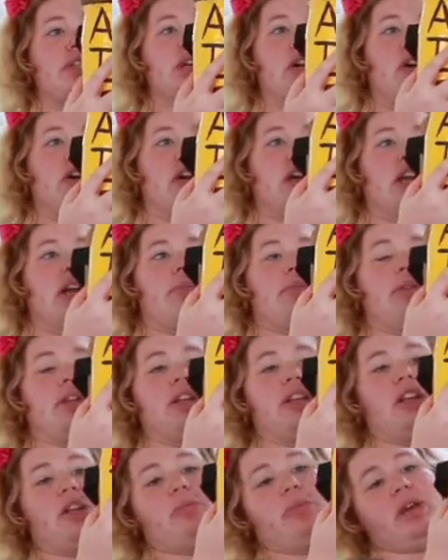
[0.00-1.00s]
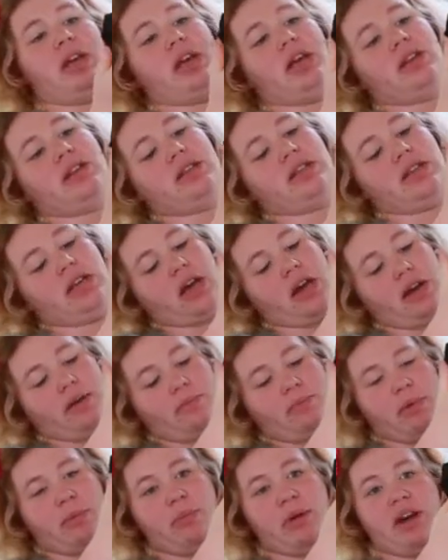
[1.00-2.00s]
to hook it up a little bit
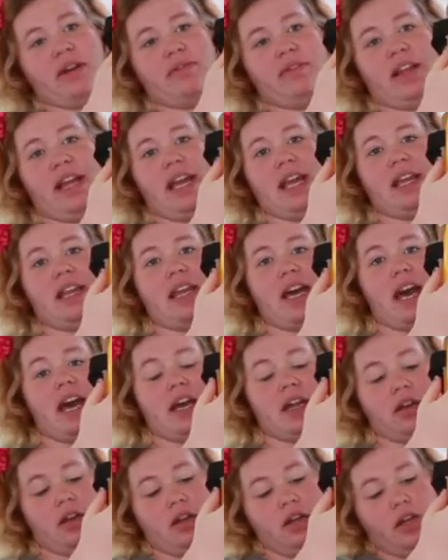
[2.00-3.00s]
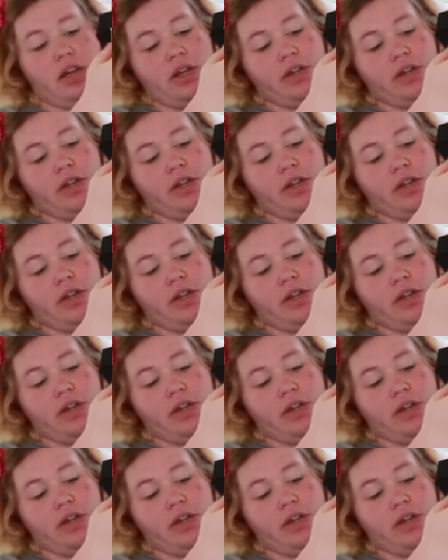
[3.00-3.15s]
up above like that,